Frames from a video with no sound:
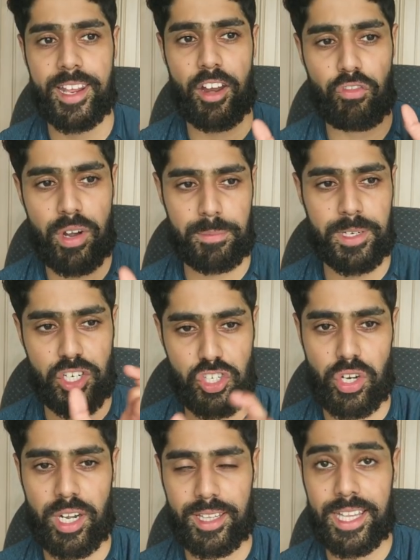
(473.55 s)
get ripped and
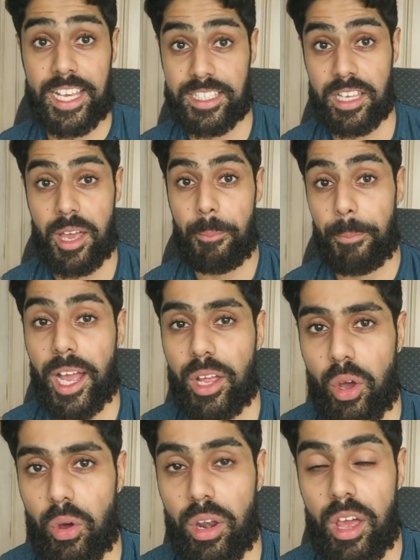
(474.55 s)
shredded. That's my
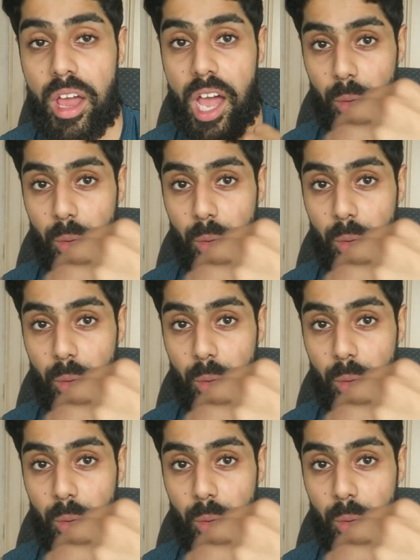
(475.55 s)
goal.